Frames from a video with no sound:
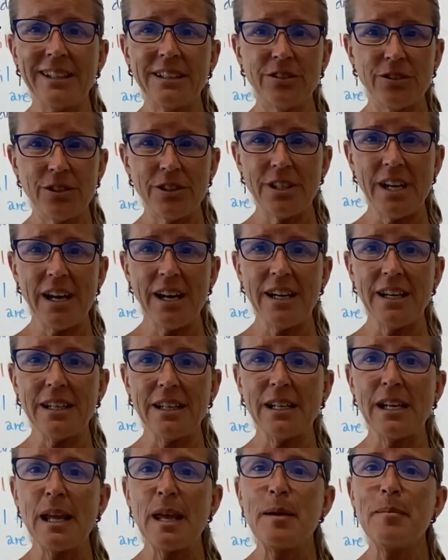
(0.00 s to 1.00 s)
in your diet,
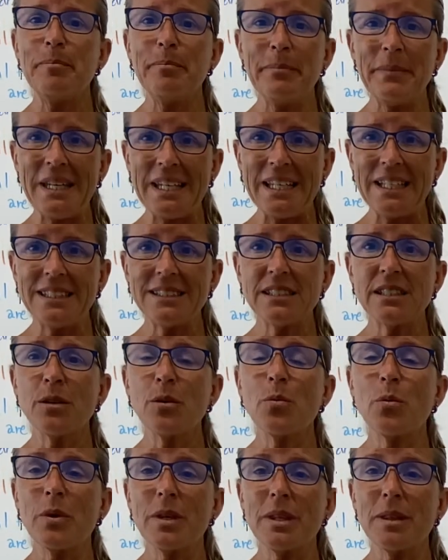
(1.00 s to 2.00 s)
meats
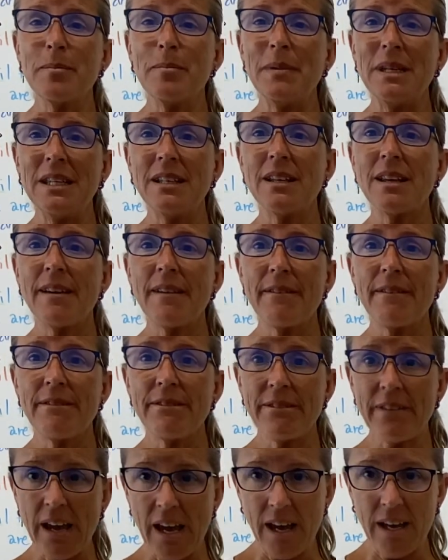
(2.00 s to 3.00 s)
with meat
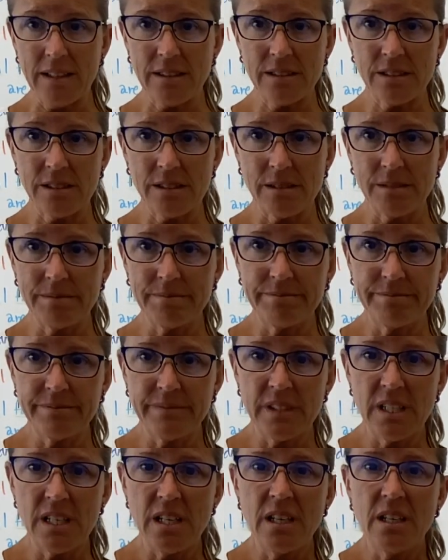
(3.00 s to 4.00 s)
fats.
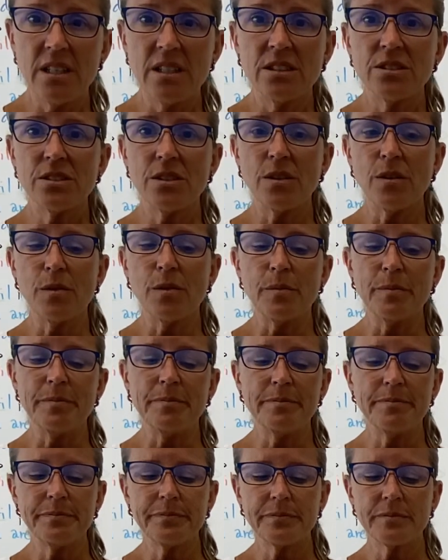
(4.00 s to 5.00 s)
So
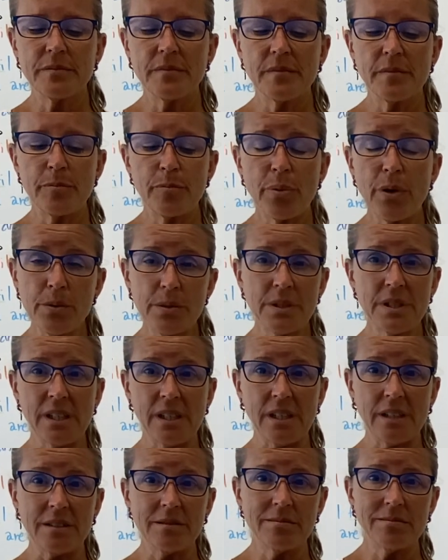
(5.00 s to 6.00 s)

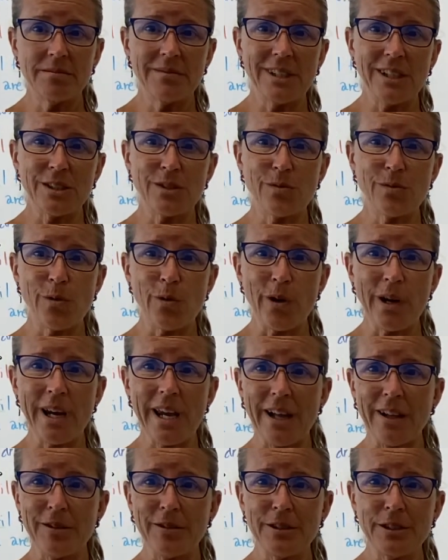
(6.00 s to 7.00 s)
protein has 4
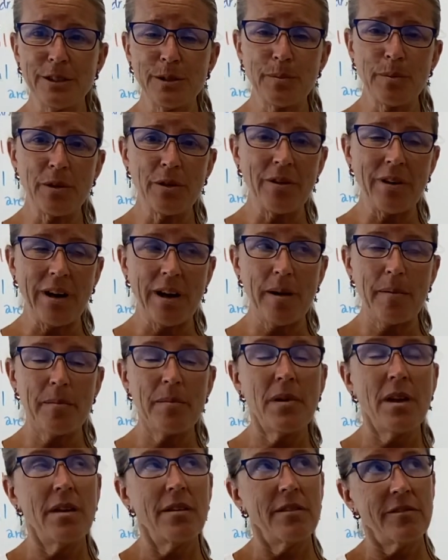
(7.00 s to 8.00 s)
calories per gram,
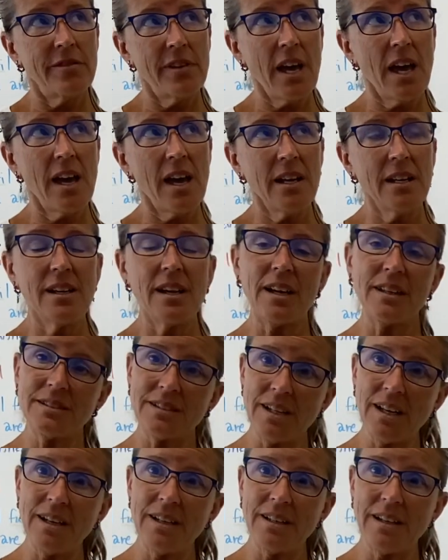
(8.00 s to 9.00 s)
fat has
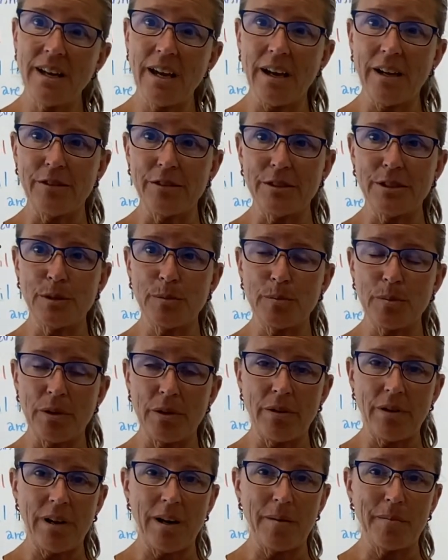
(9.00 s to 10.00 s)
9 calories per
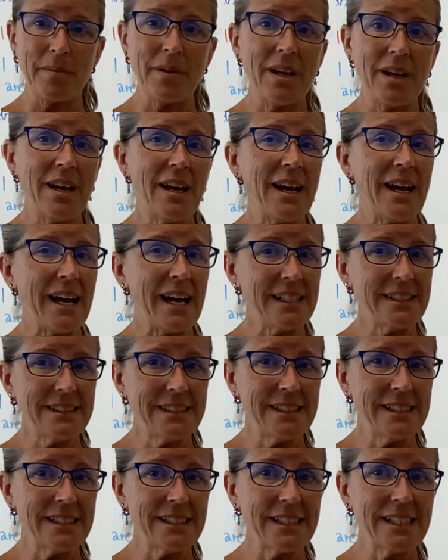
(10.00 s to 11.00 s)
gram.
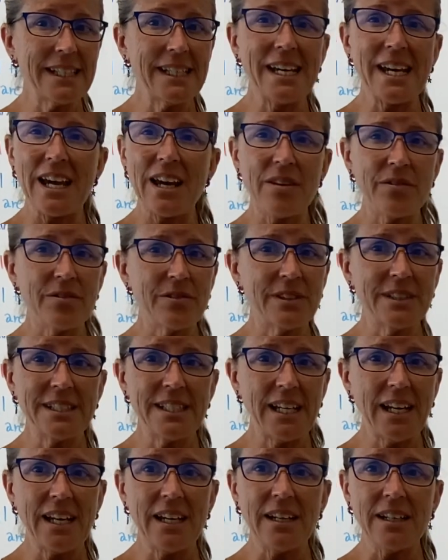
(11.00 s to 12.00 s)
Ideally, every
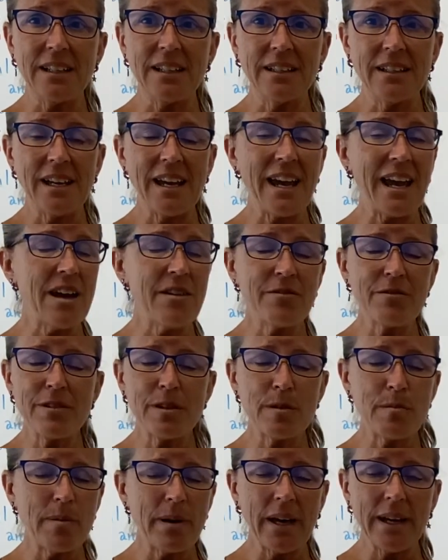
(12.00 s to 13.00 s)
day,
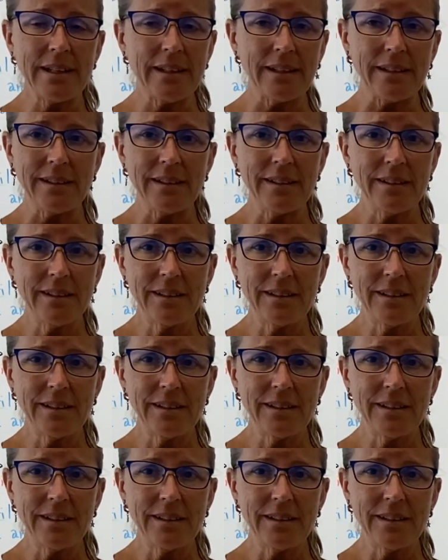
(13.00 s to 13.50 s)
everybody,